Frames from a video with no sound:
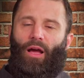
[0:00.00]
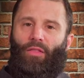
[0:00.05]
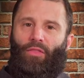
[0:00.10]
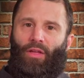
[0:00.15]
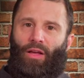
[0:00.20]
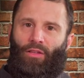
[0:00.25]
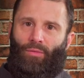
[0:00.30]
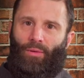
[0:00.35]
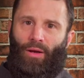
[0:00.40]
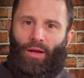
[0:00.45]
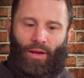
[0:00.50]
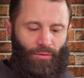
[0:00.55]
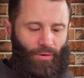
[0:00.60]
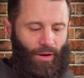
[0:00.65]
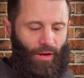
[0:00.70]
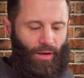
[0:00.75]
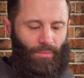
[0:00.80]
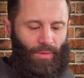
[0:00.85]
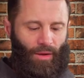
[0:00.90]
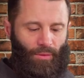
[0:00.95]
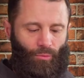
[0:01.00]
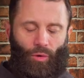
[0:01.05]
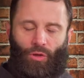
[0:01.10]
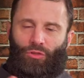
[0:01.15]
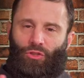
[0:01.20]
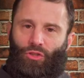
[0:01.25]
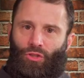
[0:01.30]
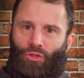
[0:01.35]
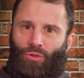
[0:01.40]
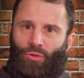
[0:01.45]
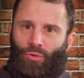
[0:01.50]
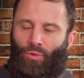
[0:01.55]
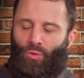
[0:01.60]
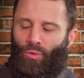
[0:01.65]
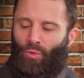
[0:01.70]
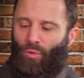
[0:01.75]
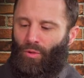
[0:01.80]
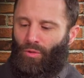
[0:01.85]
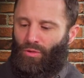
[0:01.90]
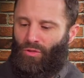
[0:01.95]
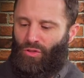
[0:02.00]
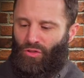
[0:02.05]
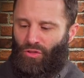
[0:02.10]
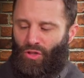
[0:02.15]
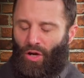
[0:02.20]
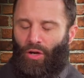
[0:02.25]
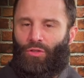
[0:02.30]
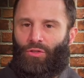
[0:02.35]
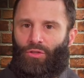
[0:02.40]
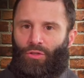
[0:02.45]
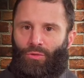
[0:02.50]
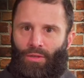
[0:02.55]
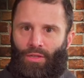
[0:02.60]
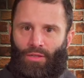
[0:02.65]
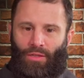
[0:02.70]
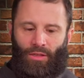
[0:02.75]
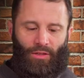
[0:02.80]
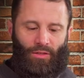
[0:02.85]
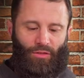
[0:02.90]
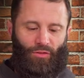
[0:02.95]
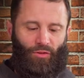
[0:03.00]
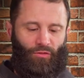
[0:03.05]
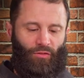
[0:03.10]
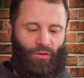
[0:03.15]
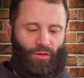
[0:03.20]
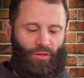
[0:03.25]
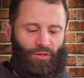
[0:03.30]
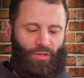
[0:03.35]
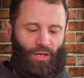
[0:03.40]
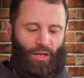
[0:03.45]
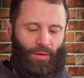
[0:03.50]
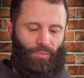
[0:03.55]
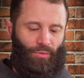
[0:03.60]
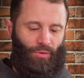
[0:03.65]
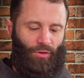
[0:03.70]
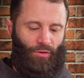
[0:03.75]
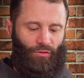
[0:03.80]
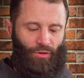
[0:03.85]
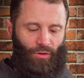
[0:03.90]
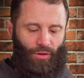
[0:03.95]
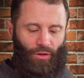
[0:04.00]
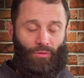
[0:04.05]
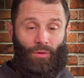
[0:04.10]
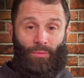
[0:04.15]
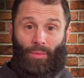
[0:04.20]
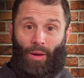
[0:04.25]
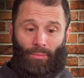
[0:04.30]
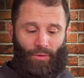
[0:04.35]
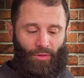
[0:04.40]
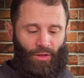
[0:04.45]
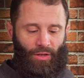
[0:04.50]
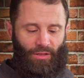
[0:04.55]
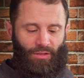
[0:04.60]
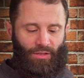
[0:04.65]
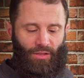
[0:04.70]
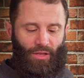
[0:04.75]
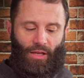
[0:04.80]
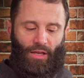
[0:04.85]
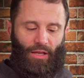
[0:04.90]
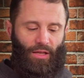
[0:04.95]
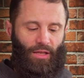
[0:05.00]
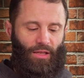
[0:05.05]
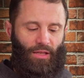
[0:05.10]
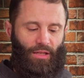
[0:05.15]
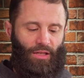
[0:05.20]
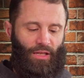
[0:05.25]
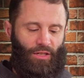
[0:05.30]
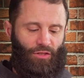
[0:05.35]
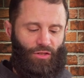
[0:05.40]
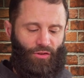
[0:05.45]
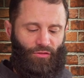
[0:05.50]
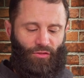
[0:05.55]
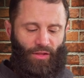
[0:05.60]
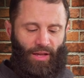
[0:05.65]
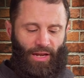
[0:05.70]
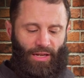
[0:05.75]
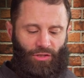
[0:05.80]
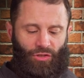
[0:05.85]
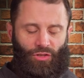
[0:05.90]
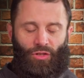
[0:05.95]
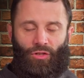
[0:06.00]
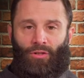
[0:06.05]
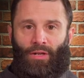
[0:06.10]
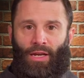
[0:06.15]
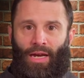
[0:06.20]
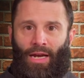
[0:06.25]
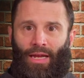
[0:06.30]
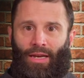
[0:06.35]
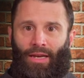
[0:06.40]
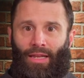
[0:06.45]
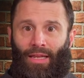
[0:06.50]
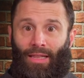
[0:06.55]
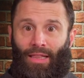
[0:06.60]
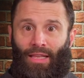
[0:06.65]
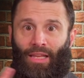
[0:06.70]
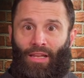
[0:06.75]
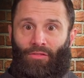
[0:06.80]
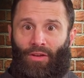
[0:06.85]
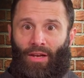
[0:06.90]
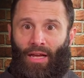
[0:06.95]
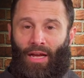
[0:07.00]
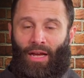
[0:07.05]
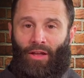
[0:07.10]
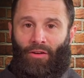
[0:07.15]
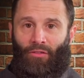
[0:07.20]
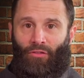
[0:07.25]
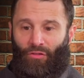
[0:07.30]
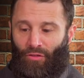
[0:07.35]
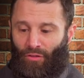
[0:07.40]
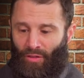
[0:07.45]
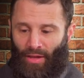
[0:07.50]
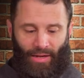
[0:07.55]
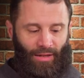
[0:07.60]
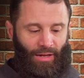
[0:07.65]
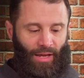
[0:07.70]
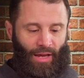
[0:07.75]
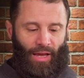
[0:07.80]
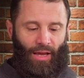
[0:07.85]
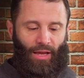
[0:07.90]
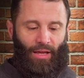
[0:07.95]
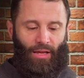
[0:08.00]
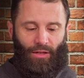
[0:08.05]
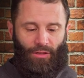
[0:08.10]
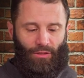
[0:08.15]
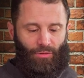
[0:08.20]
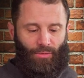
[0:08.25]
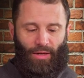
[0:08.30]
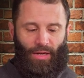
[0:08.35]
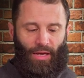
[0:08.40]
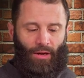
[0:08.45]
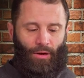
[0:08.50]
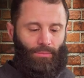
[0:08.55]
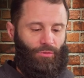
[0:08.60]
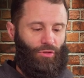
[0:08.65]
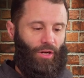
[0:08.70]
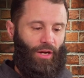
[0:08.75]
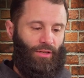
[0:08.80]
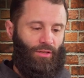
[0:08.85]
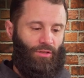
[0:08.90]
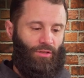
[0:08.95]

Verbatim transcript: that's why I recommend once you start doing this, for example, if you can remember this, get your flash turned on and leave it on for that day. Because right now I'm trying